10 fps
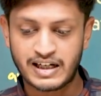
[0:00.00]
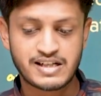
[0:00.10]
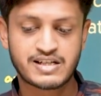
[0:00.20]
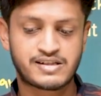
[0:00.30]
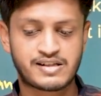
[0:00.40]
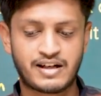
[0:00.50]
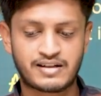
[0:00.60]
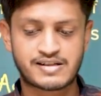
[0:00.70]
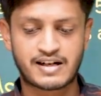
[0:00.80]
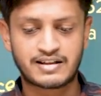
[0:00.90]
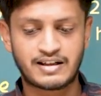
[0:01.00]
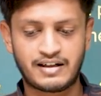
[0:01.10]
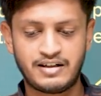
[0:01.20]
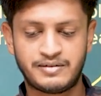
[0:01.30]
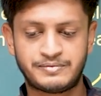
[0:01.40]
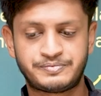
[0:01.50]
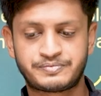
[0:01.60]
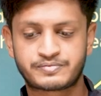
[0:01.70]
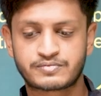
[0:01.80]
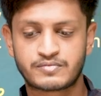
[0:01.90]
H said that
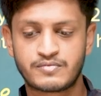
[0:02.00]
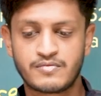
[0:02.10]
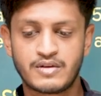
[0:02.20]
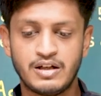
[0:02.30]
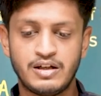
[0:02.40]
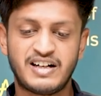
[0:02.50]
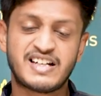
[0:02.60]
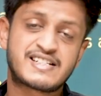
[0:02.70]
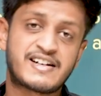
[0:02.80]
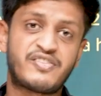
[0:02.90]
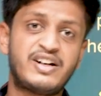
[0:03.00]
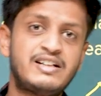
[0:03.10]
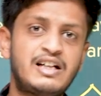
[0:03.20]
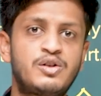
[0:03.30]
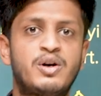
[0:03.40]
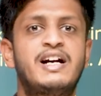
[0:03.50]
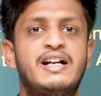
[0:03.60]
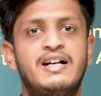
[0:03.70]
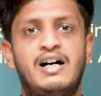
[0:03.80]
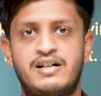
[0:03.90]
it is definite that you are
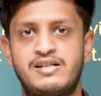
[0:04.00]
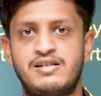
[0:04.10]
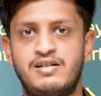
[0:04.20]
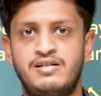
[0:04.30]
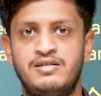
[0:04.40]
getting hearts.